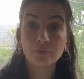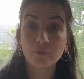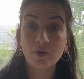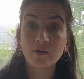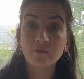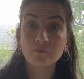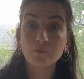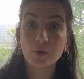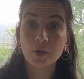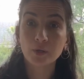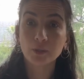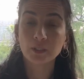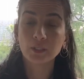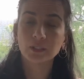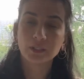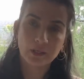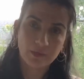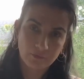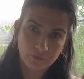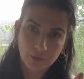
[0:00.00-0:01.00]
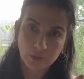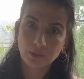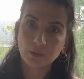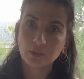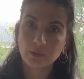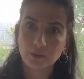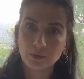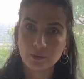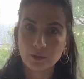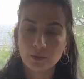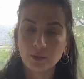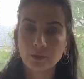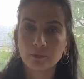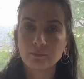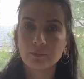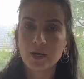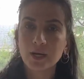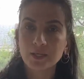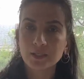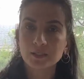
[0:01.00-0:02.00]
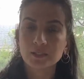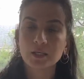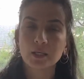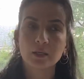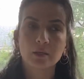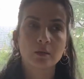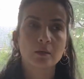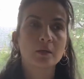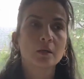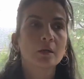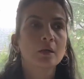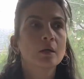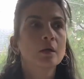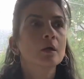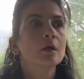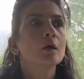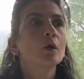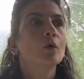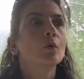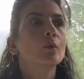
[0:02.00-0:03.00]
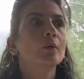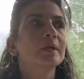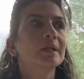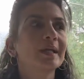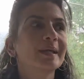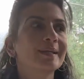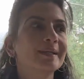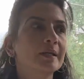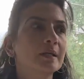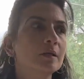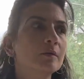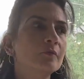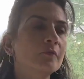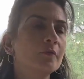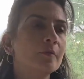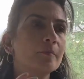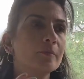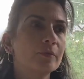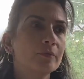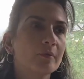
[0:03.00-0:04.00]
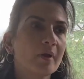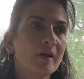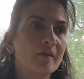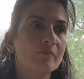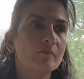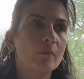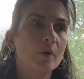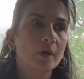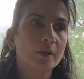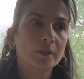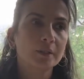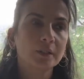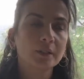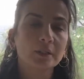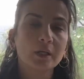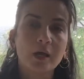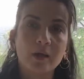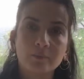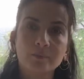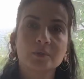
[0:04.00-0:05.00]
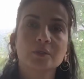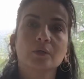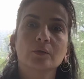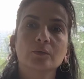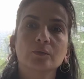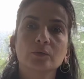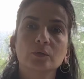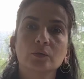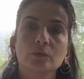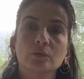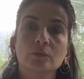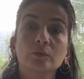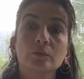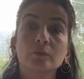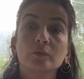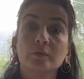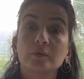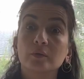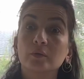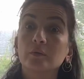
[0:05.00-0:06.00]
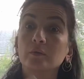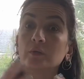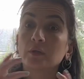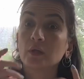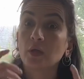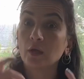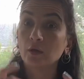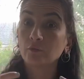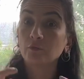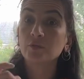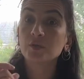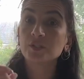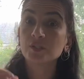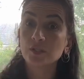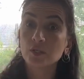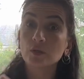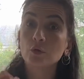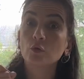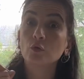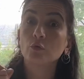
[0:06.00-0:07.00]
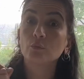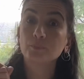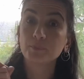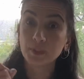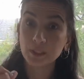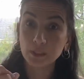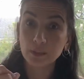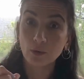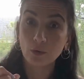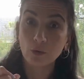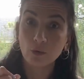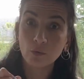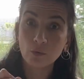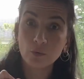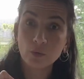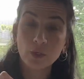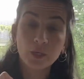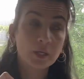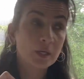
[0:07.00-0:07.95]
Thrive Market, and I've done an unboxing, when I get them from Thrive Market, I'm telling you, the every single Peato